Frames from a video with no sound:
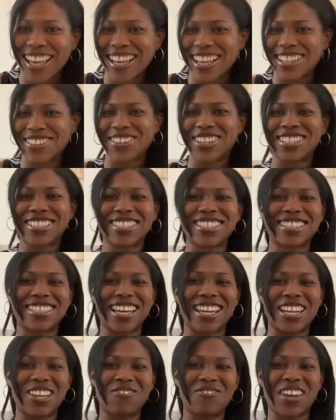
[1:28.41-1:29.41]
We're just
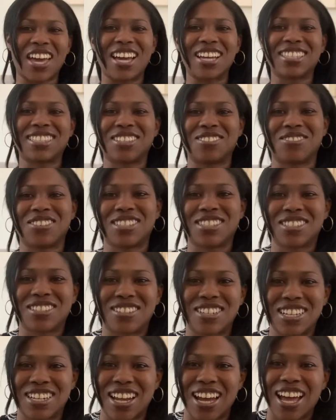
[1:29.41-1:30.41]
stating facts and what's
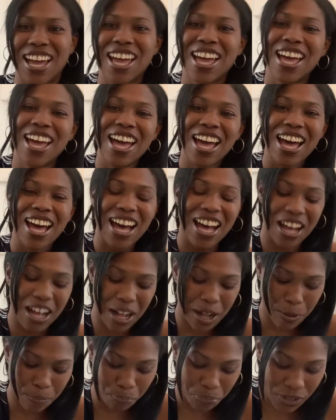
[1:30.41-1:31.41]
going
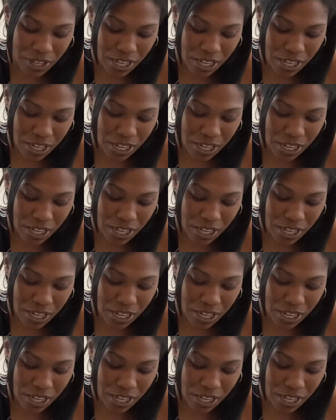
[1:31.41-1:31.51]
on.